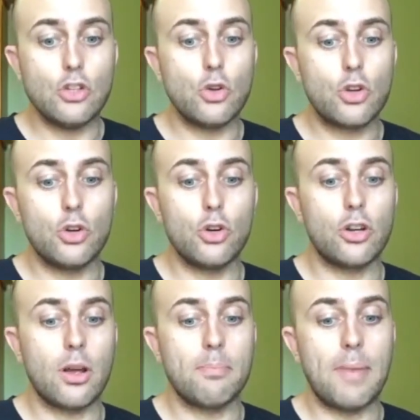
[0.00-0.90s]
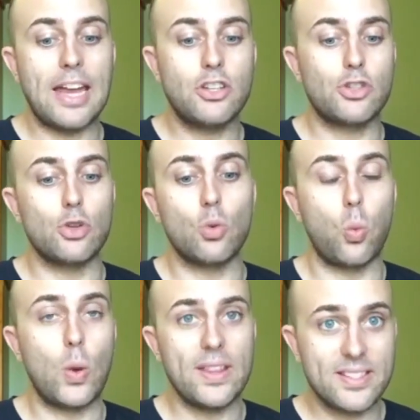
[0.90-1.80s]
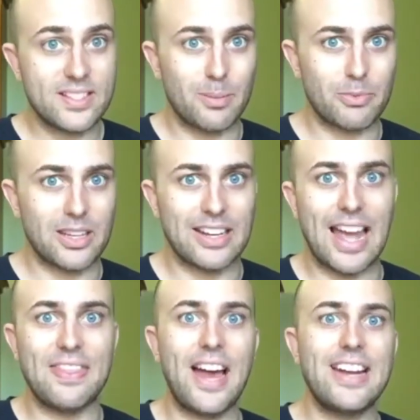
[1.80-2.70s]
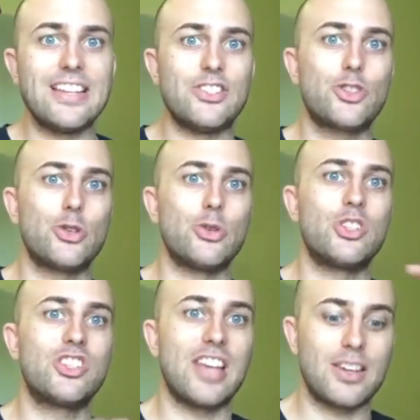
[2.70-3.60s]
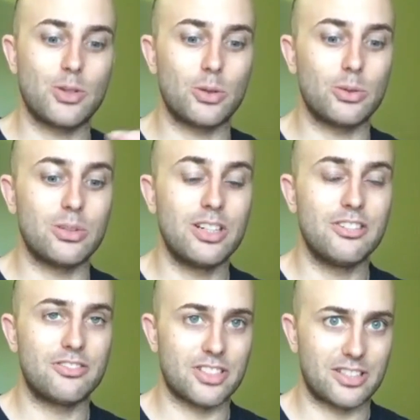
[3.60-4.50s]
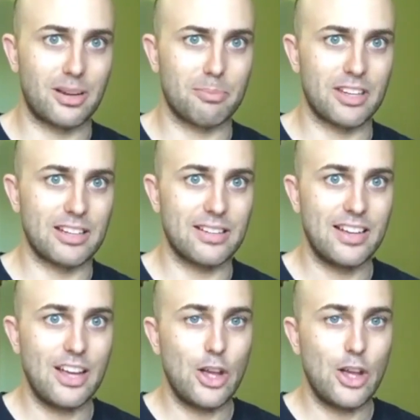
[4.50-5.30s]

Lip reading: You could make do with something, and that is to settle for something.